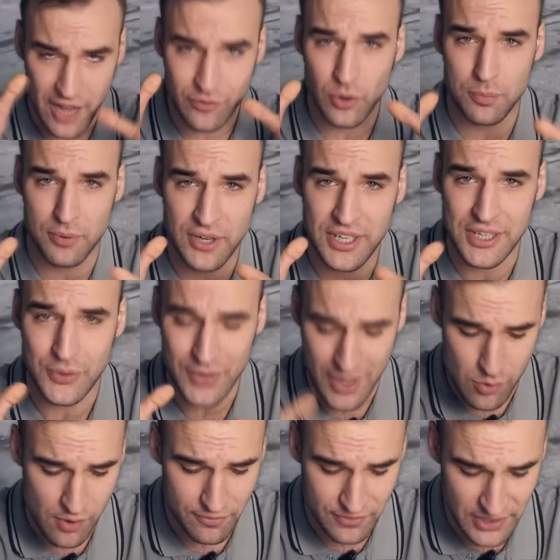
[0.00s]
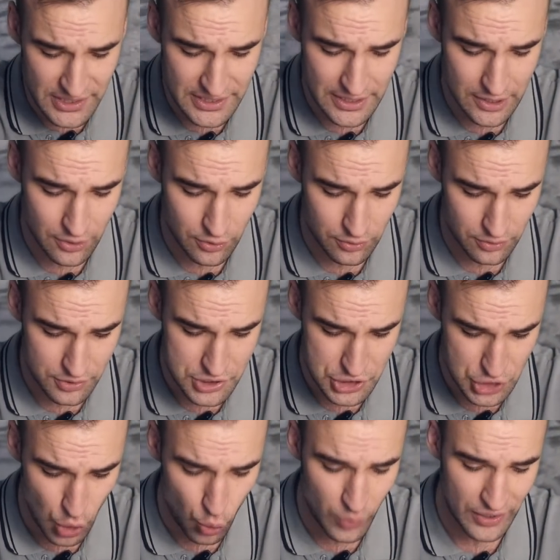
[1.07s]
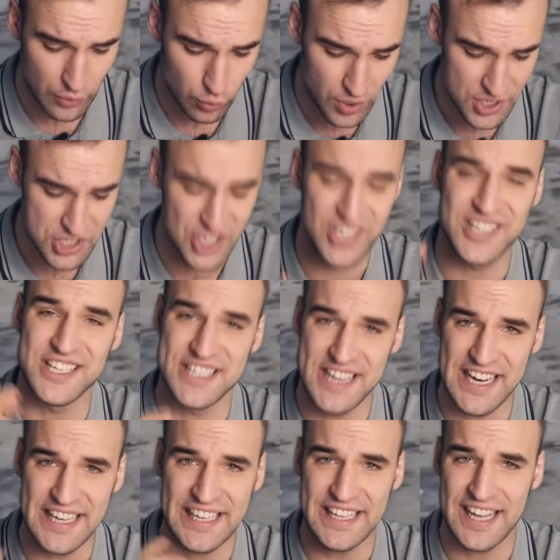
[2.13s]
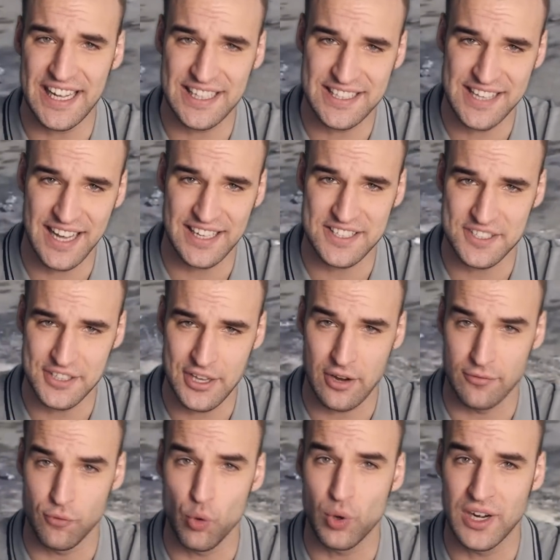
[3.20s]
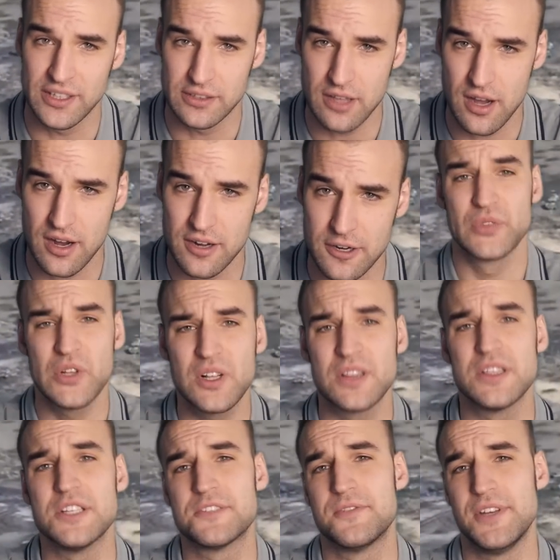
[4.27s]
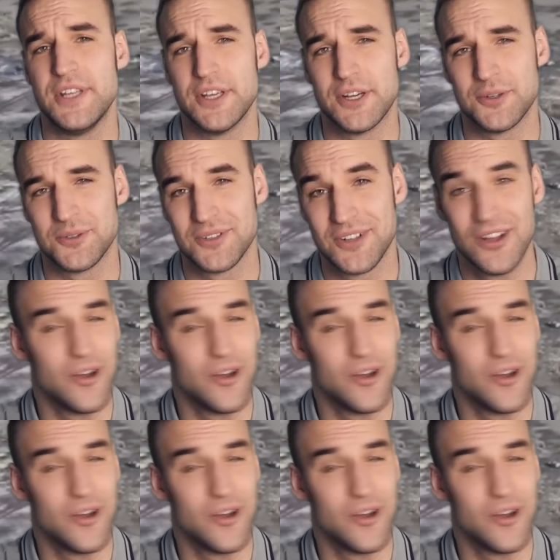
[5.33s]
I will bring you now a video showing Russian daily attacks near Vugledar. Look at this video.